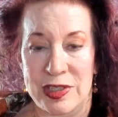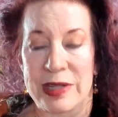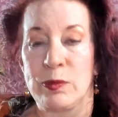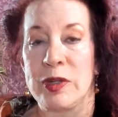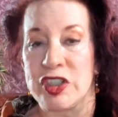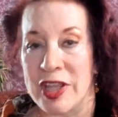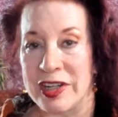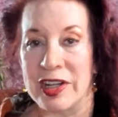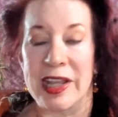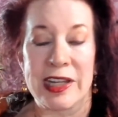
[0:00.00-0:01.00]
in which that
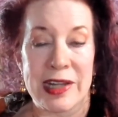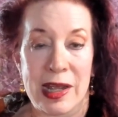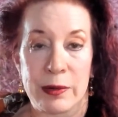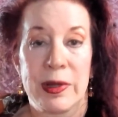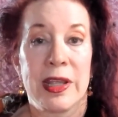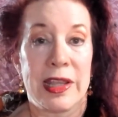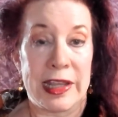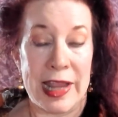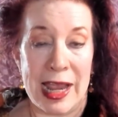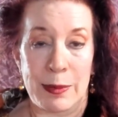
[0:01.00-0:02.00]
knight now
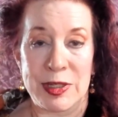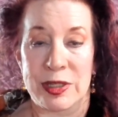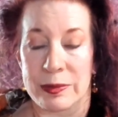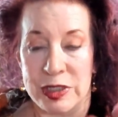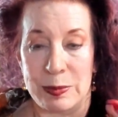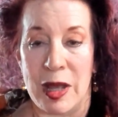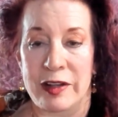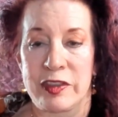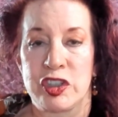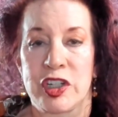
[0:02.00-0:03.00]
inhabits a spot
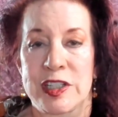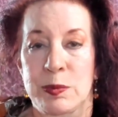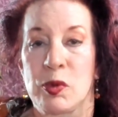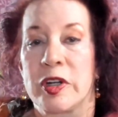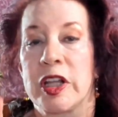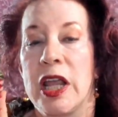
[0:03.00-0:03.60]
in the chessboard.